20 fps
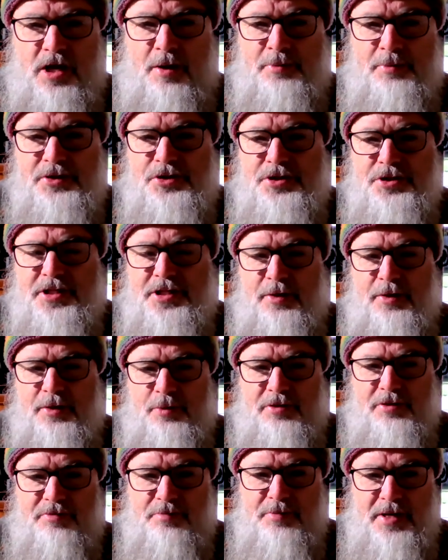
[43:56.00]
Come and
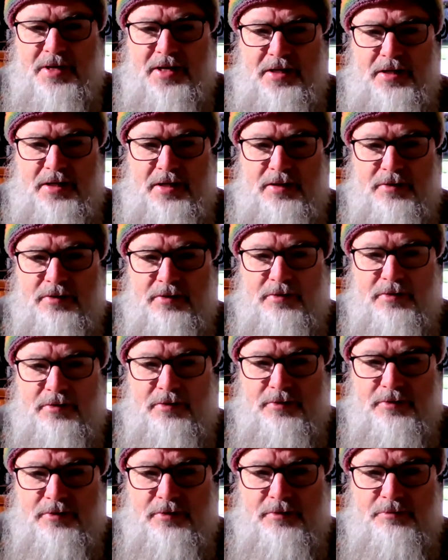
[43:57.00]
stay with me,
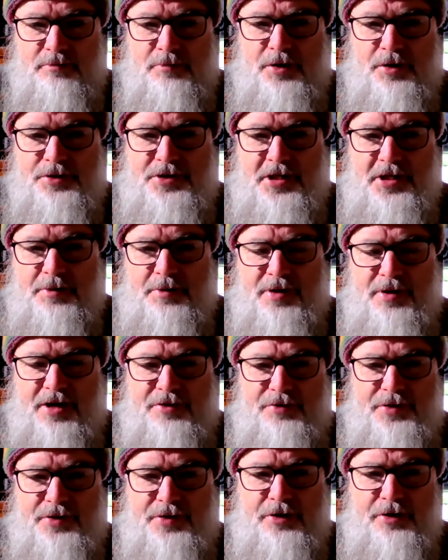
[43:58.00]
my dear
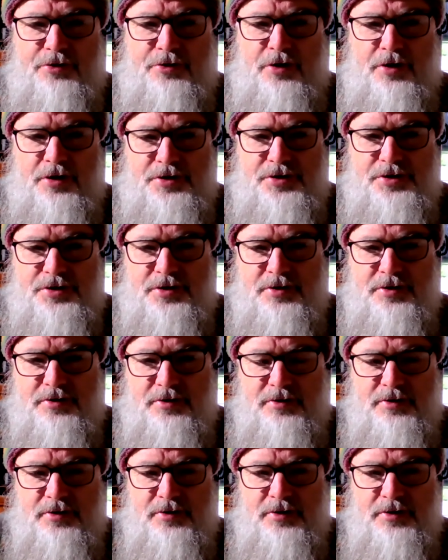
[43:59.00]
brother in Christ.